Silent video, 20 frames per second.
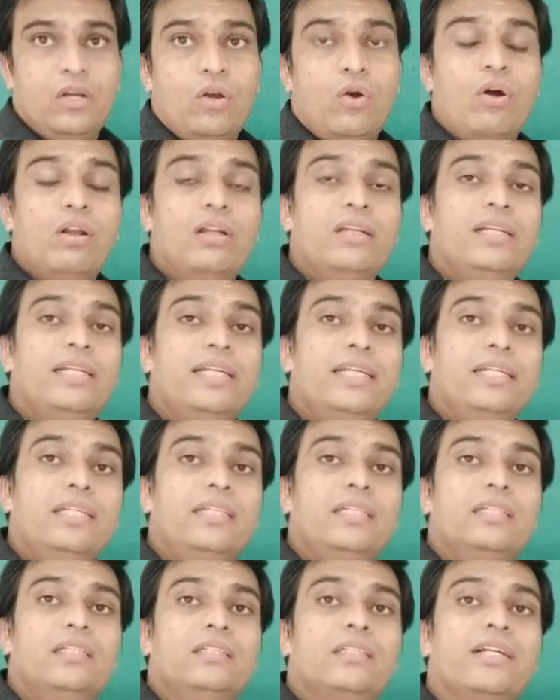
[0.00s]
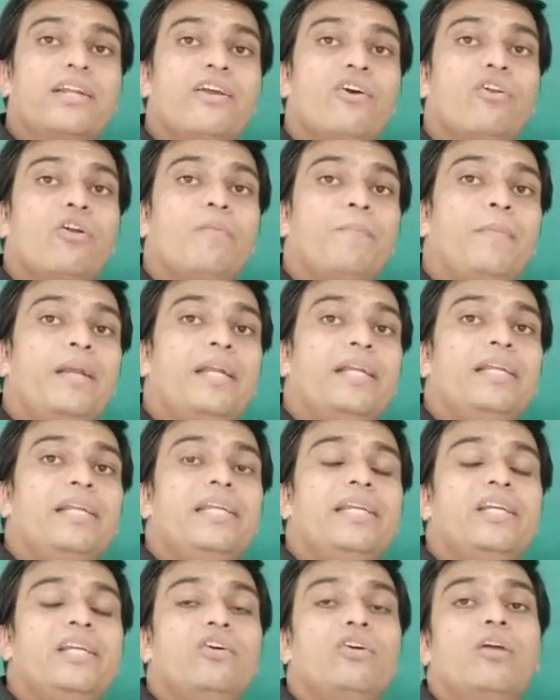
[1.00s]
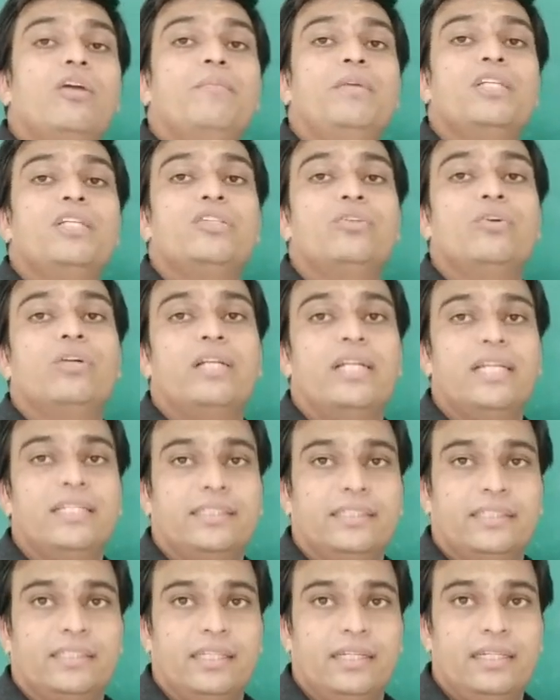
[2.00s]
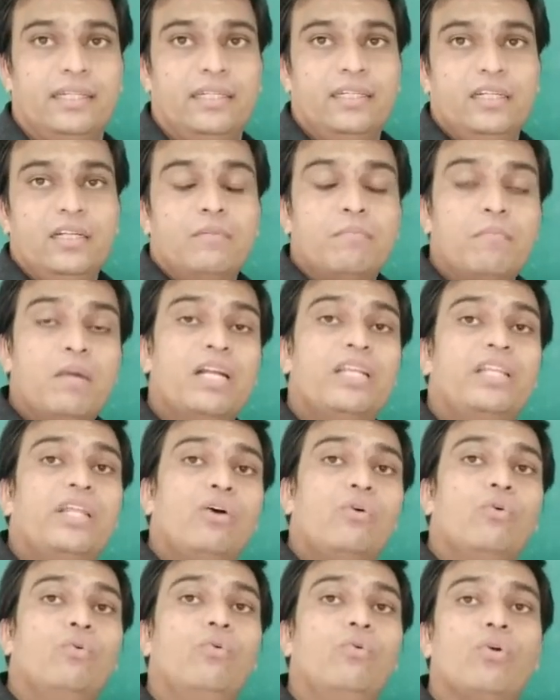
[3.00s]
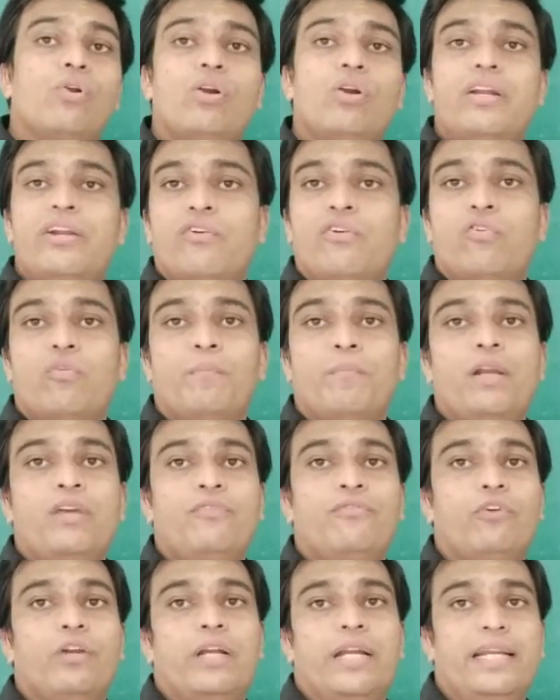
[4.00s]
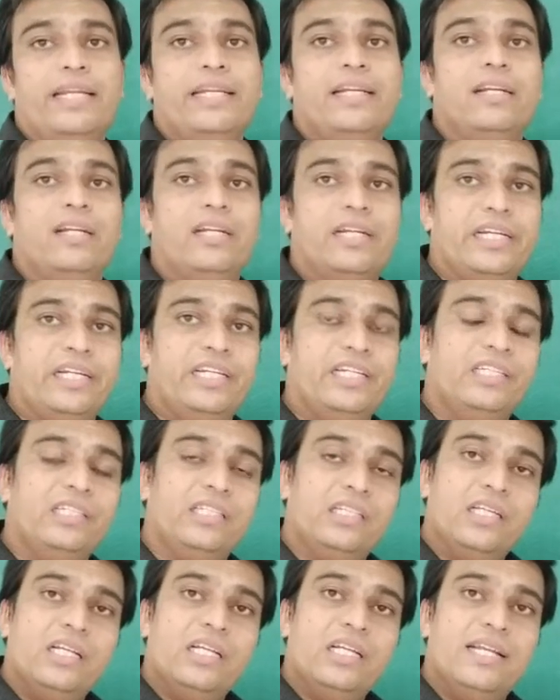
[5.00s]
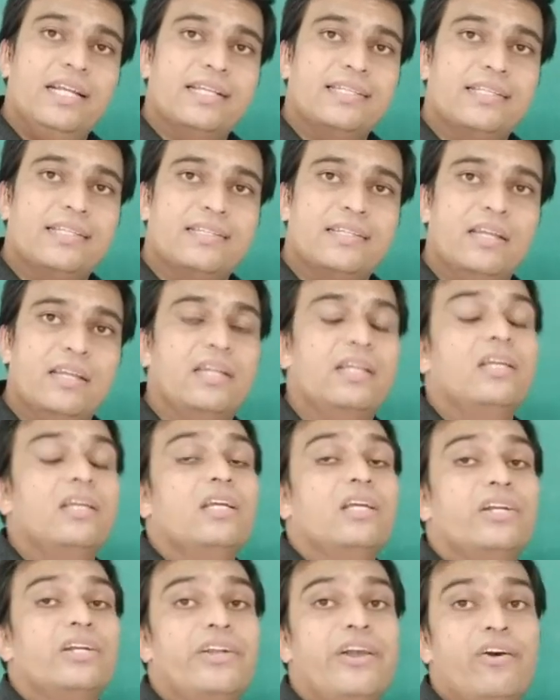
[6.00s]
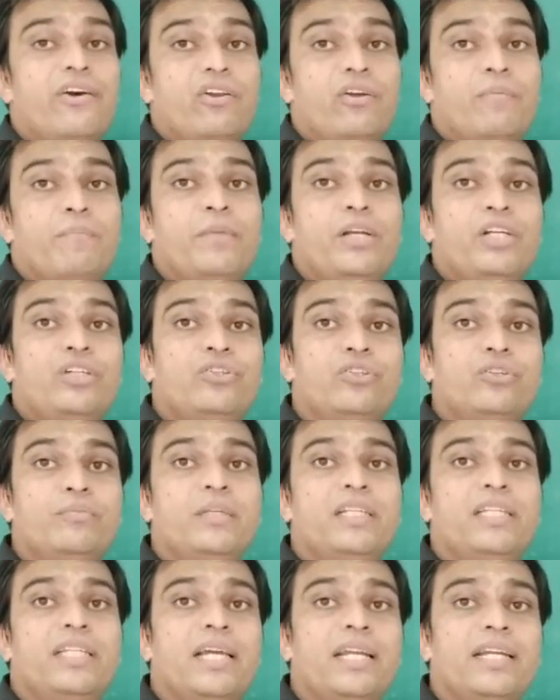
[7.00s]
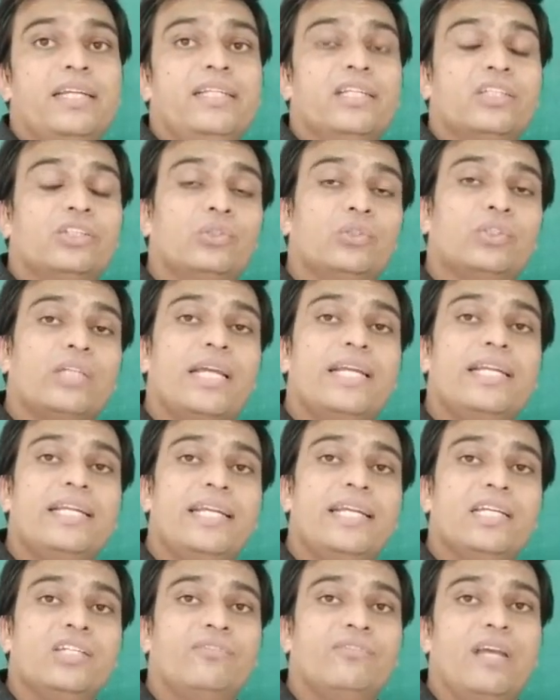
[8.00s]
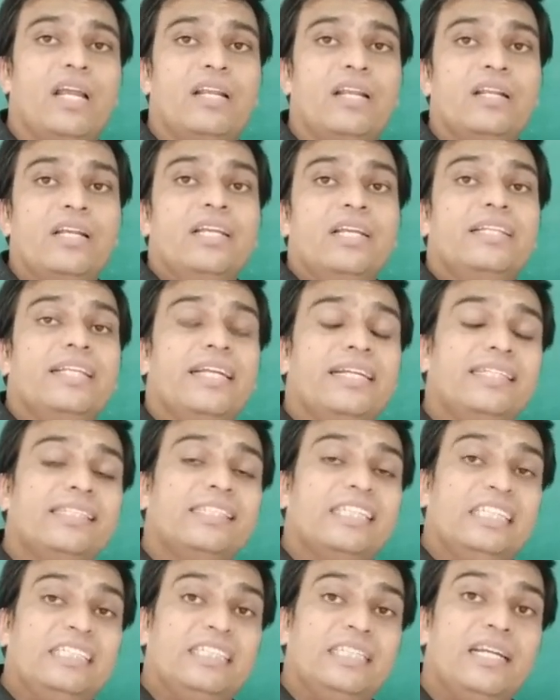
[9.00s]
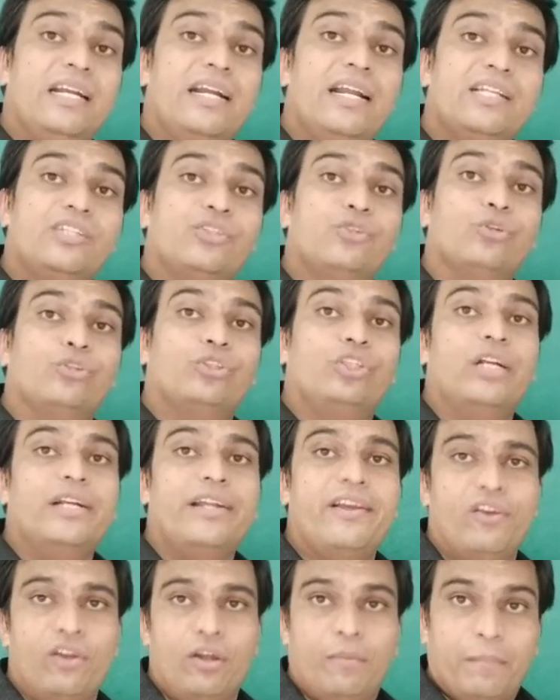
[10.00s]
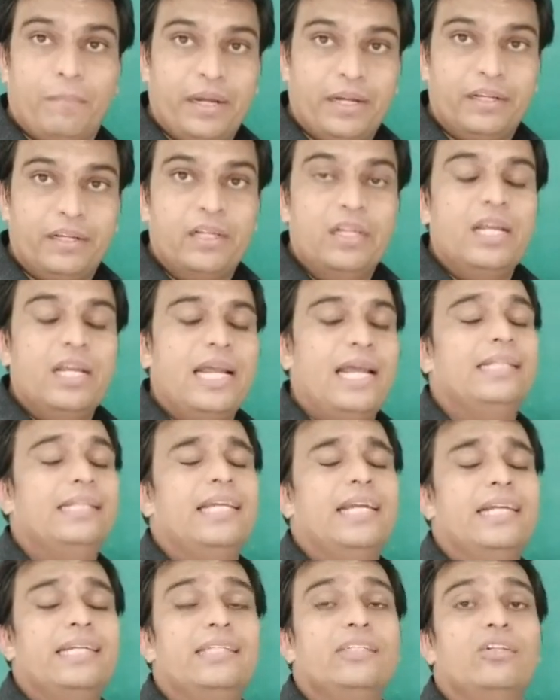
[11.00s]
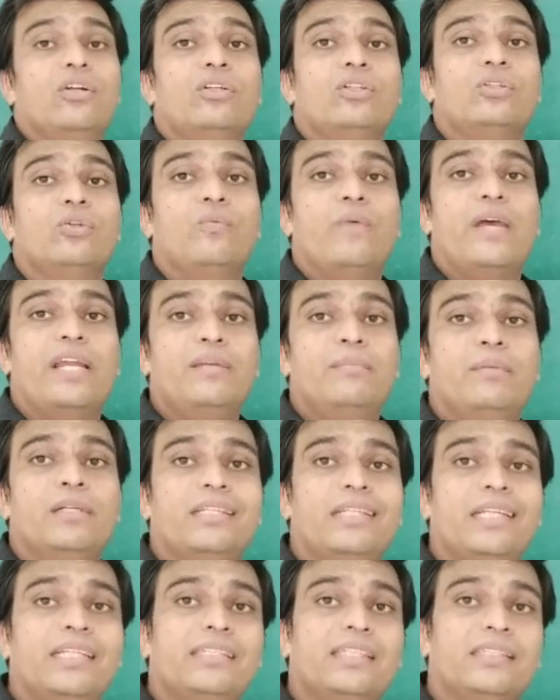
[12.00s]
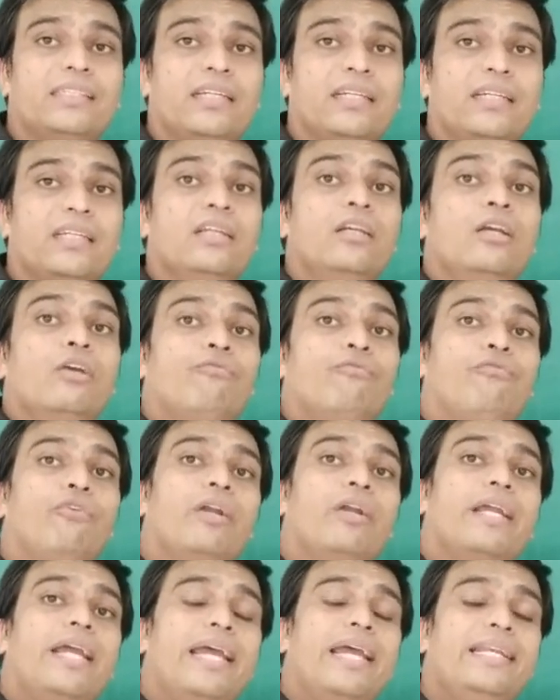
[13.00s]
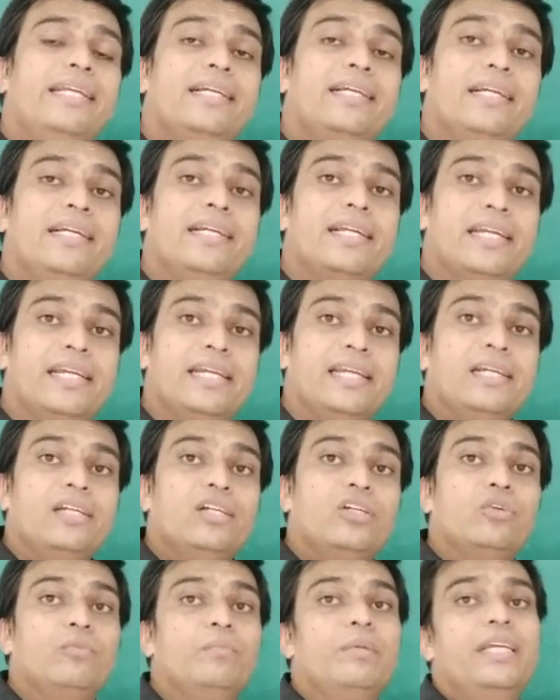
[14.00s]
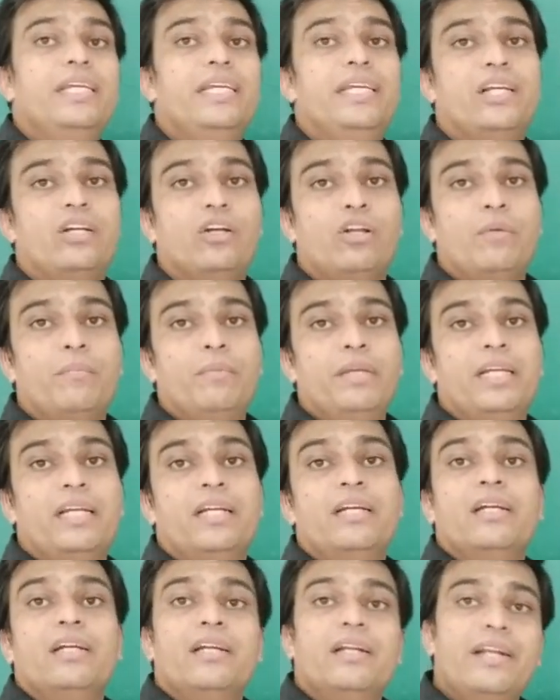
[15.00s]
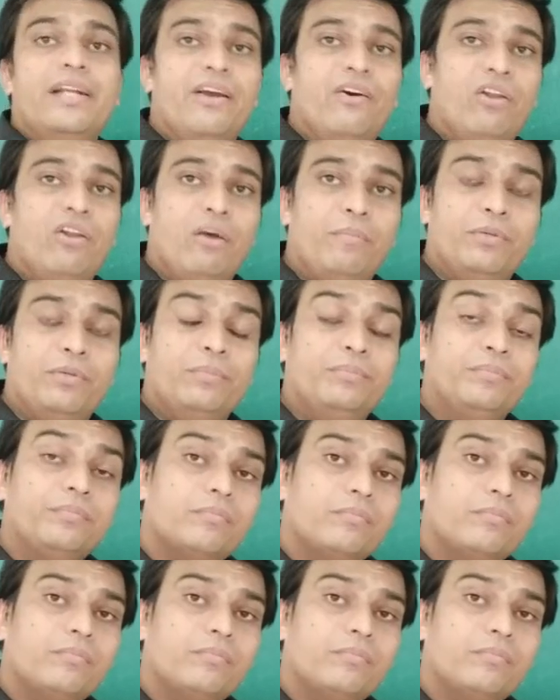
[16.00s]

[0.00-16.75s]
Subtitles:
Only the development in economy is not necessary, but the overall development for any country is necessary. Development should be there in the society as well. That is considered as social development, and that is also very much necessary for any country to be economic developed.